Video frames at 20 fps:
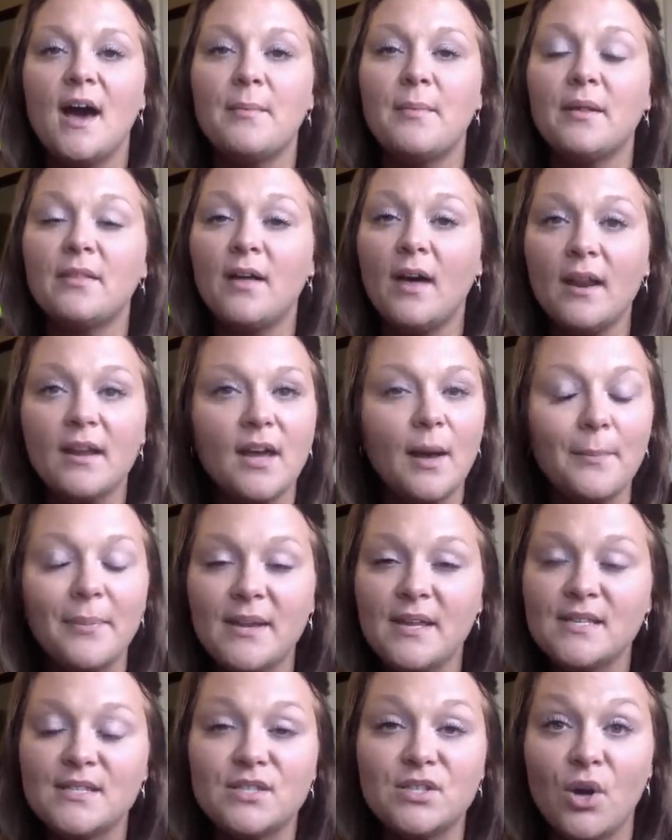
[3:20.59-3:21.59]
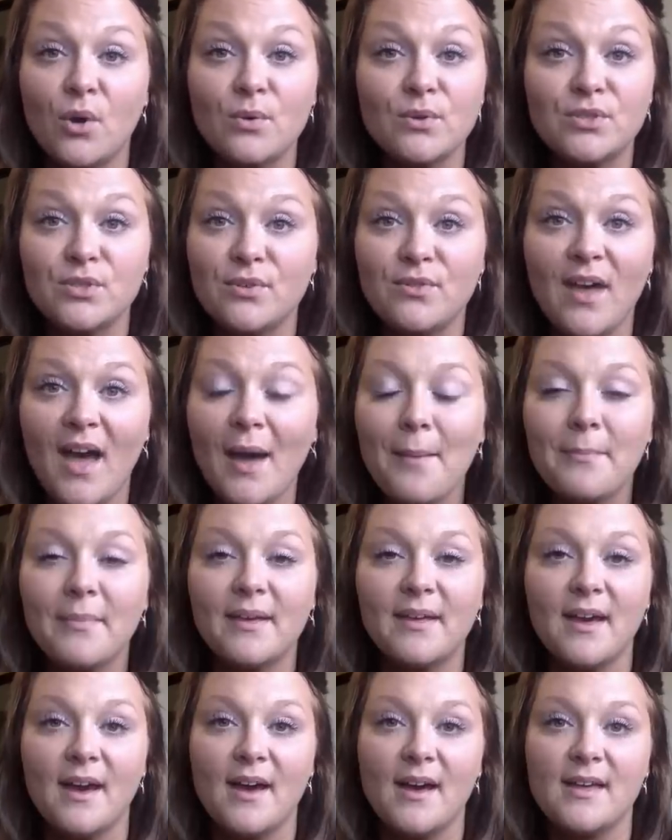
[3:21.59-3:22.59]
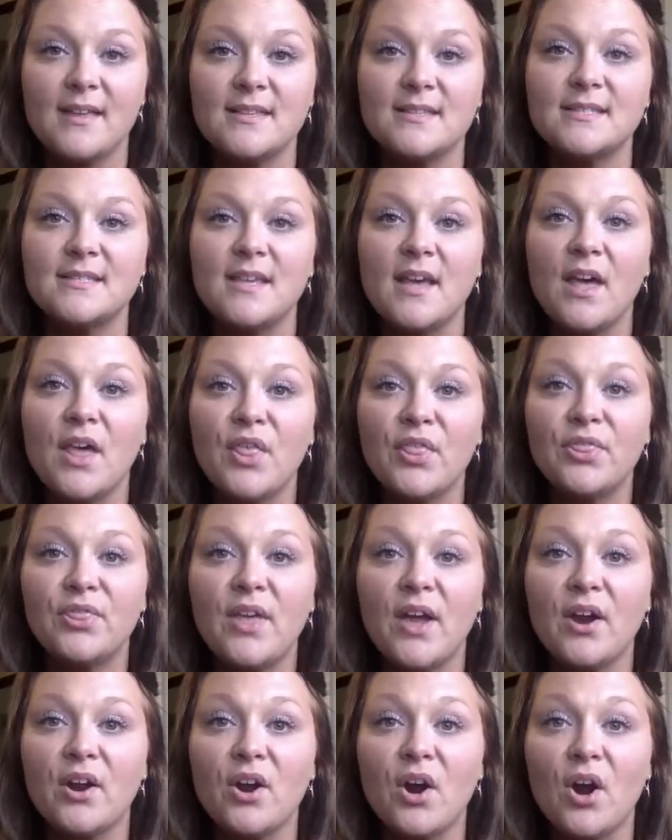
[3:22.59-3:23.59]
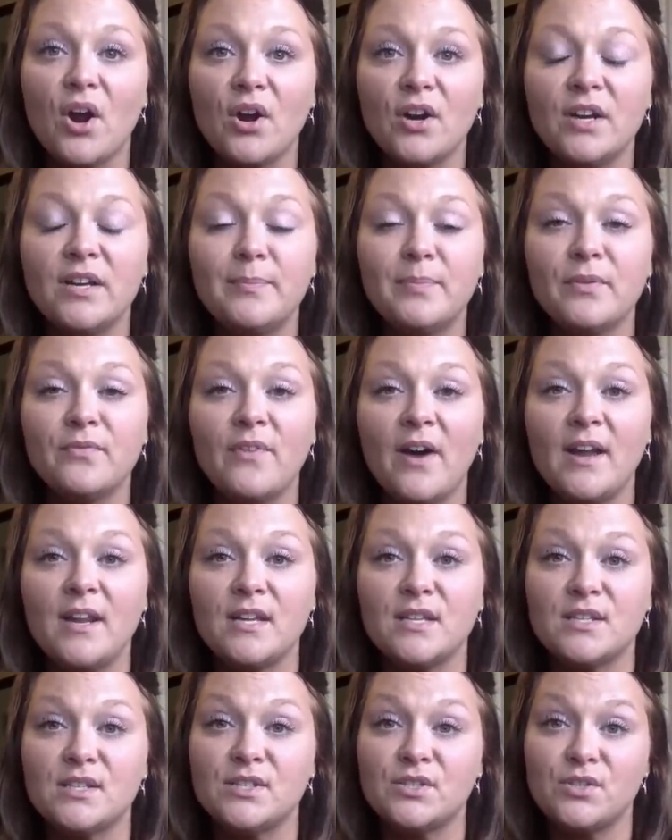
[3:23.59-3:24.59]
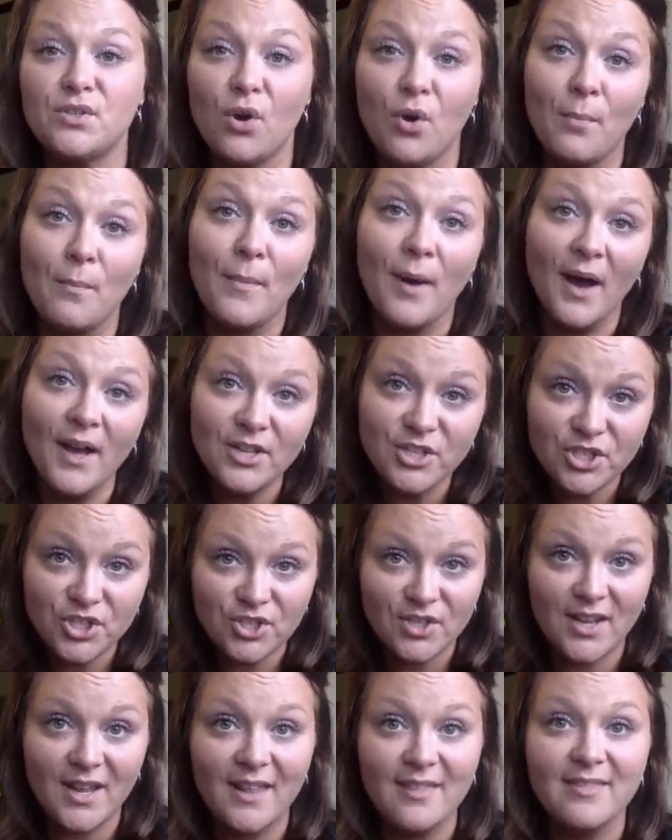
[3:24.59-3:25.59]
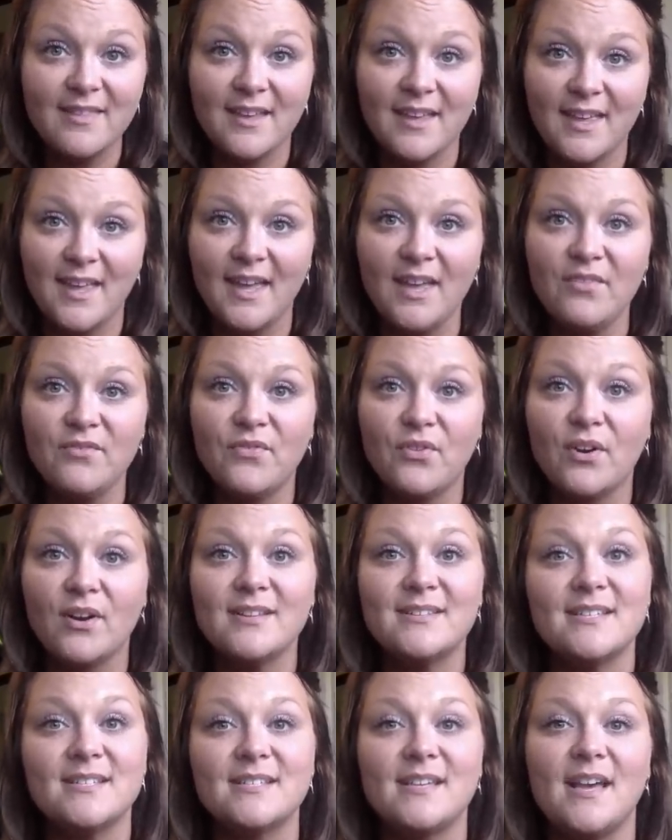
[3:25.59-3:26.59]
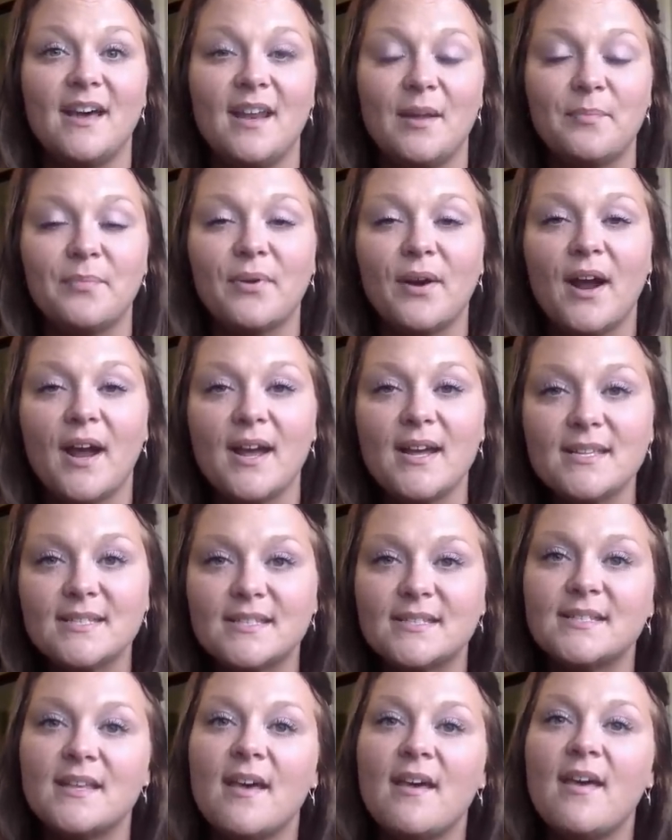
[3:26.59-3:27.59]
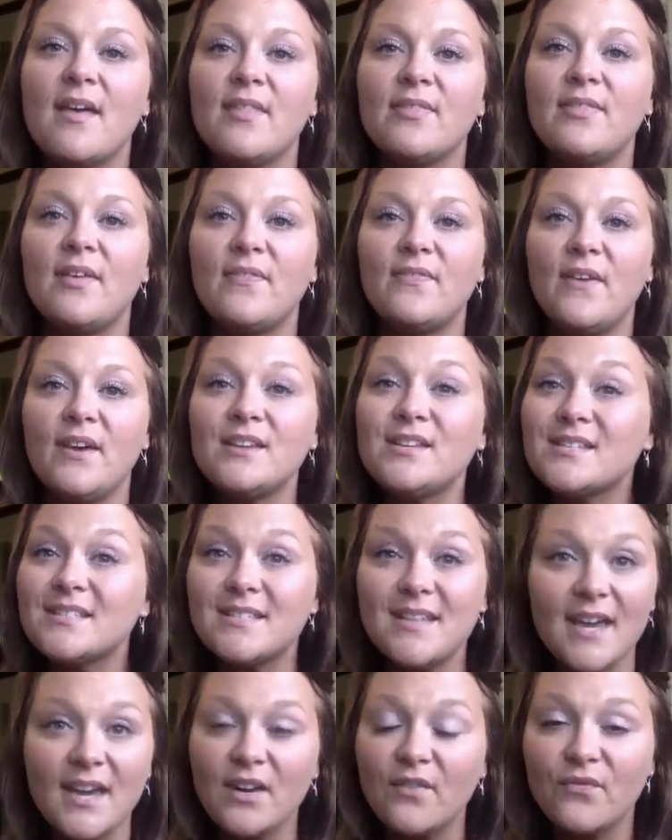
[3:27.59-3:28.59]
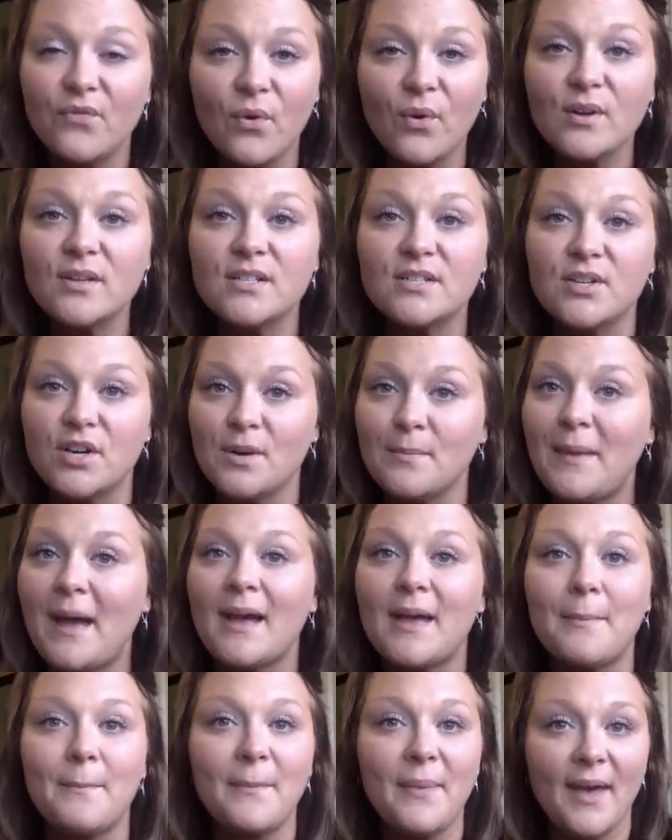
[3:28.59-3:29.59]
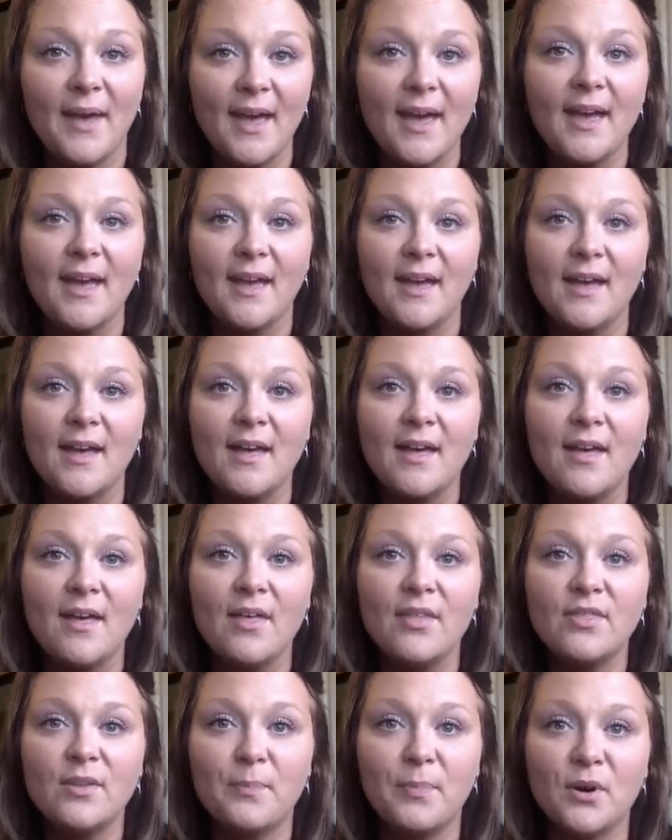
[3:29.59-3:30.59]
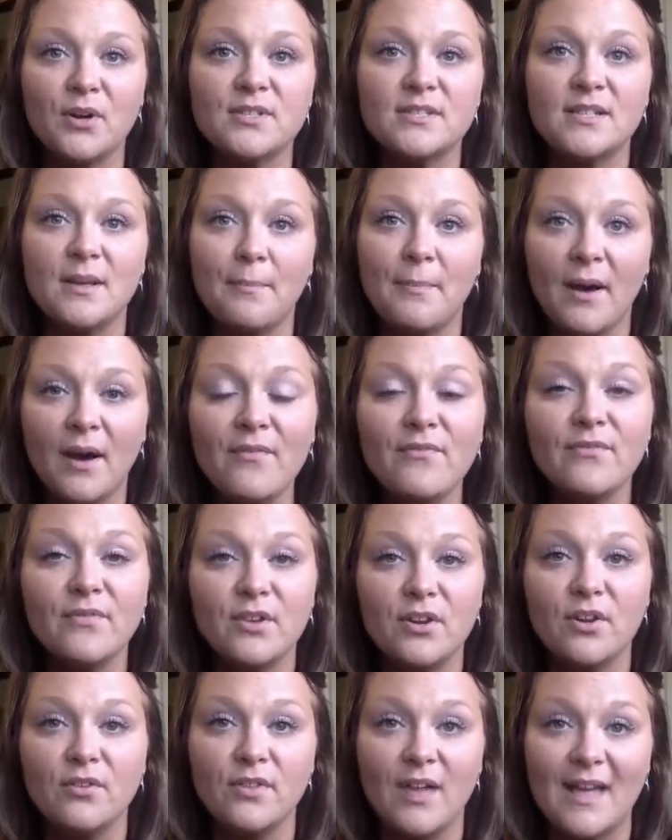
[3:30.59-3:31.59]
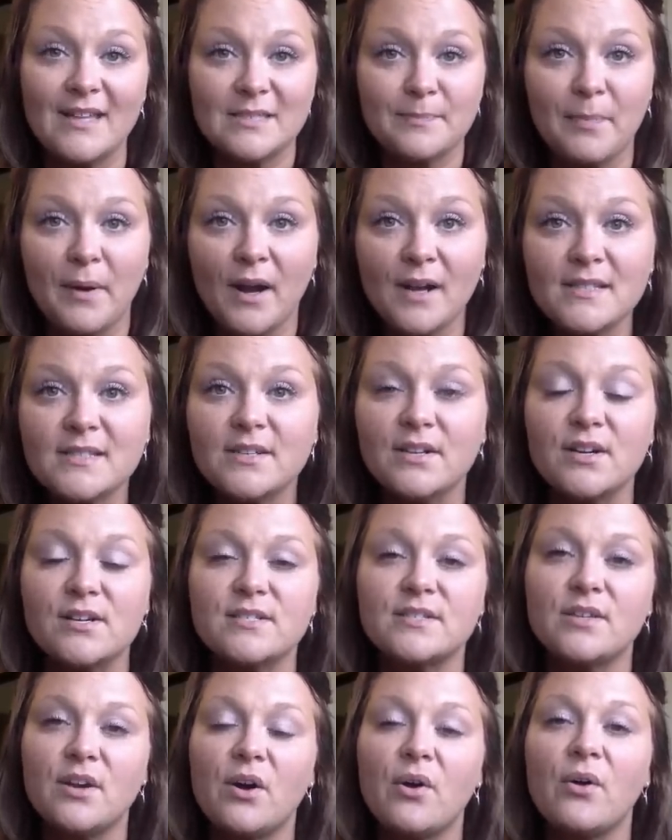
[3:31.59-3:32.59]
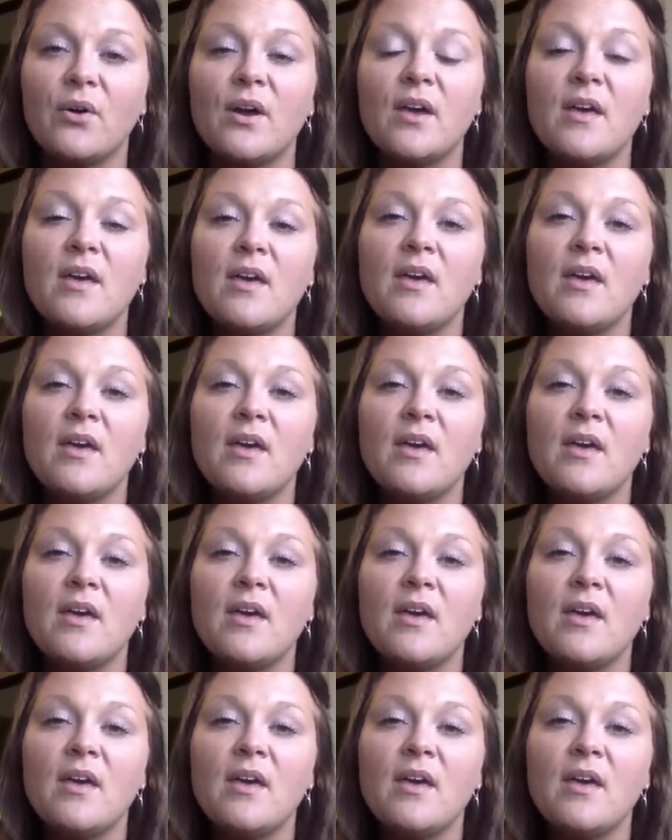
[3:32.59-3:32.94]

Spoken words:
A lot of companies don't do that because they're already providing so much in the kit for a discounted price that they just can't afford to turn back and pay the person above, you know, that sponsor. So